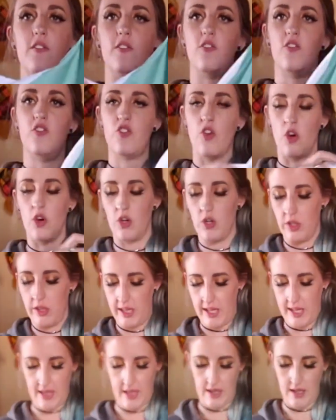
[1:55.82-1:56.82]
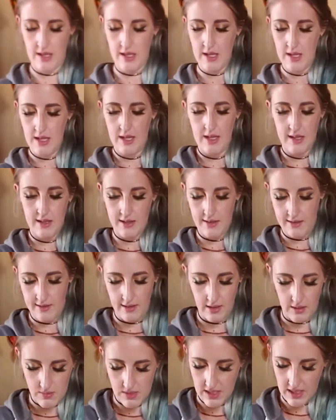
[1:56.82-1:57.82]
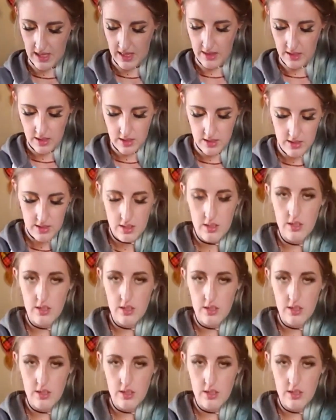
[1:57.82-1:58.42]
is darling. Let's see them together.